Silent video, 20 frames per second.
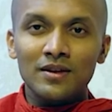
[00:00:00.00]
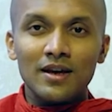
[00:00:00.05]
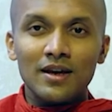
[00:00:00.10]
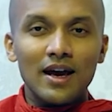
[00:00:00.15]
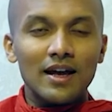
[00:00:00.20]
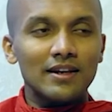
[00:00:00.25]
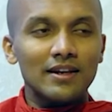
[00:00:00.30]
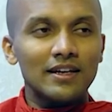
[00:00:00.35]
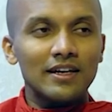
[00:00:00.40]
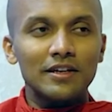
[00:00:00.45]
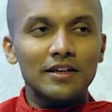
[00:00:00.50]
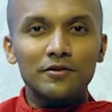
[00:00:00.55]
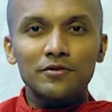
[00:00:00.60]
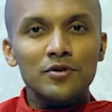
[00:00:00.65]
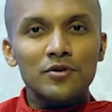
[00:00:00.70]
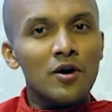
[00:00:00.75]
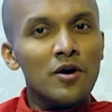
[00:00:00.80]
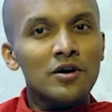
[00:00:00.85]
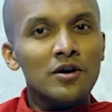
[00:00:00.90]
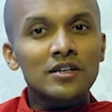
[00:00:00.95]
And he
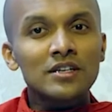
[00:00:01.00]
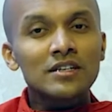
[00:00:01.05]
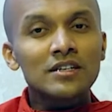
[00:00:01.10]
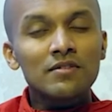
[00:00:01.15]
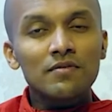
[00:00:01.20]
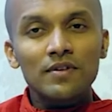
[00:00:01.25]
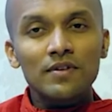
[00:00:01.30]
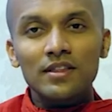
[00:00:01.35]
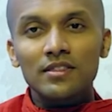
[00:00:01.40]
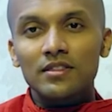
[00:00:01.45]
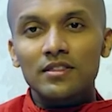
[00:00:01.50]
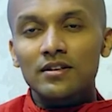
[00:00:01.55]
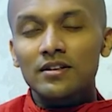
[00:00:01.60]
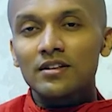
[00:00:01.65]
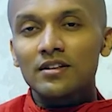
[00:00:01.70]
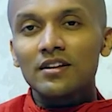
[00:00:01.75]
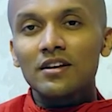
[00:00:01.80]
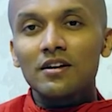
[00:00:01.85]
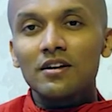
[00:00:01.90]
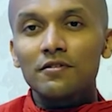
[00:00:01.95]
roared with a